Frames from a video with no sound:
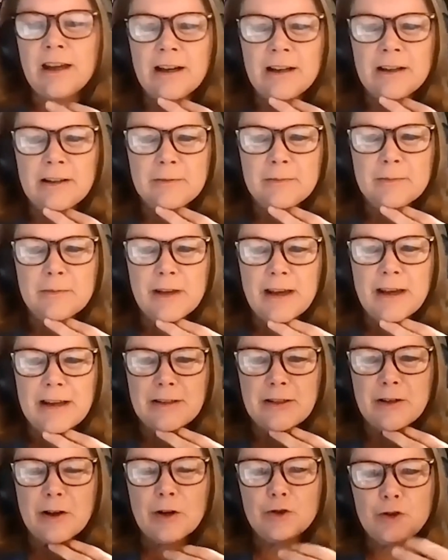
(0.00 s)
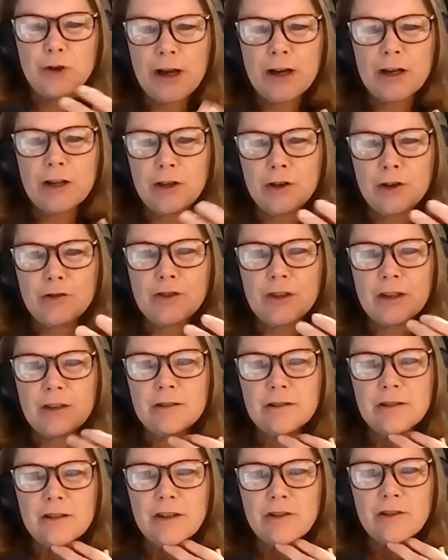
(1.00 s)
Um, and so I try to use it
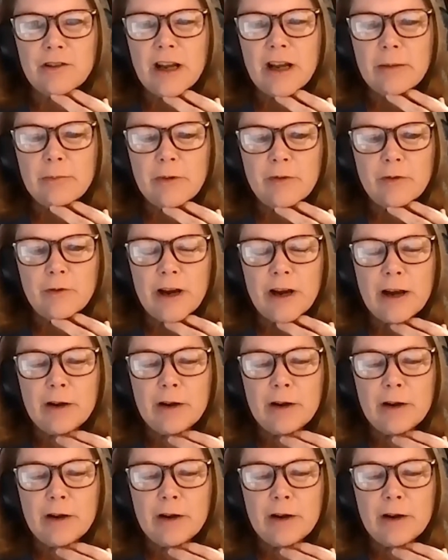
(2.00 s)
their name before.